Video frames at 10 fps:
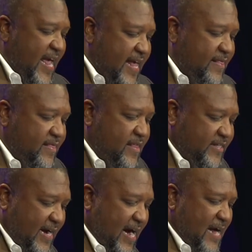in the
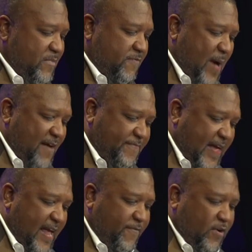time of my
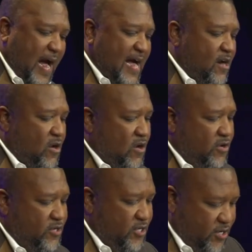favor, I
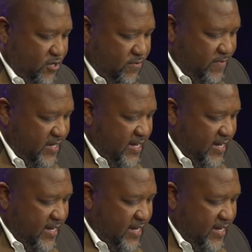heard you.